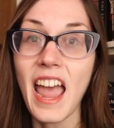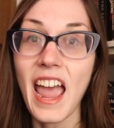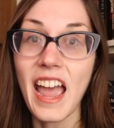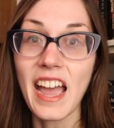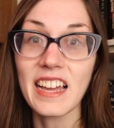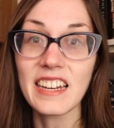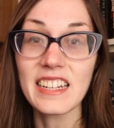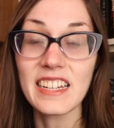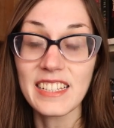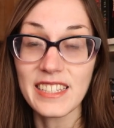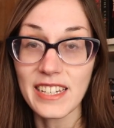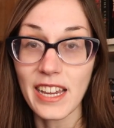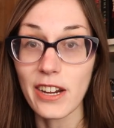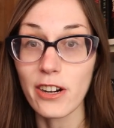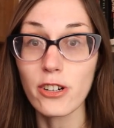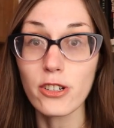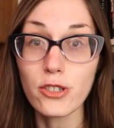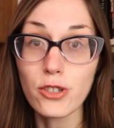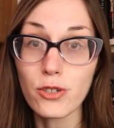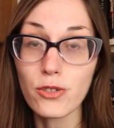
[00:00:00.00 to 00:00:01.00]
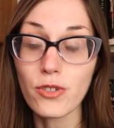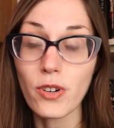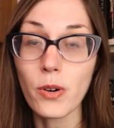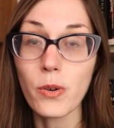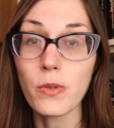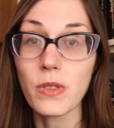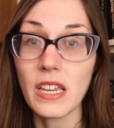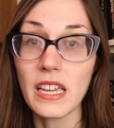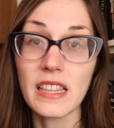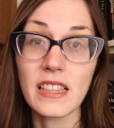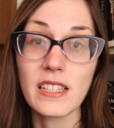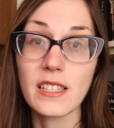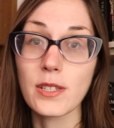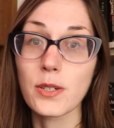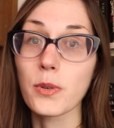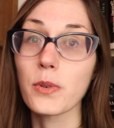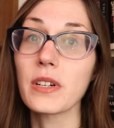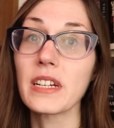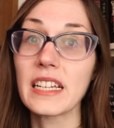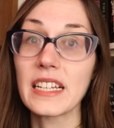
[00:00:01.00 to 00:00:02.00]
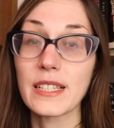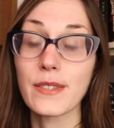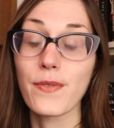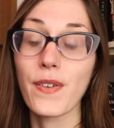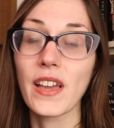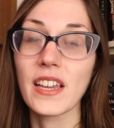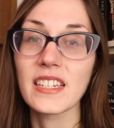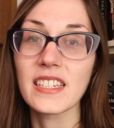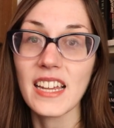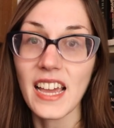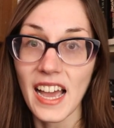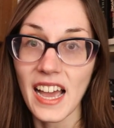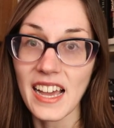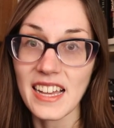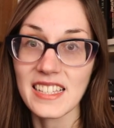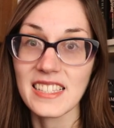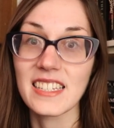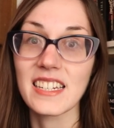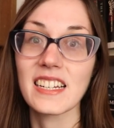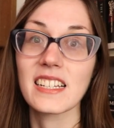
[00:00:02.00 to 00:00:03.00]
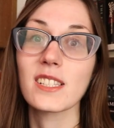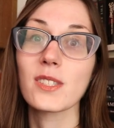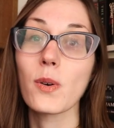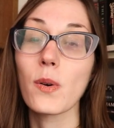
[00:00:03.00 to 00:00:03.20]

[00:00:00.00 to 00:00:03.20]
and his character growth in the story is fantastic.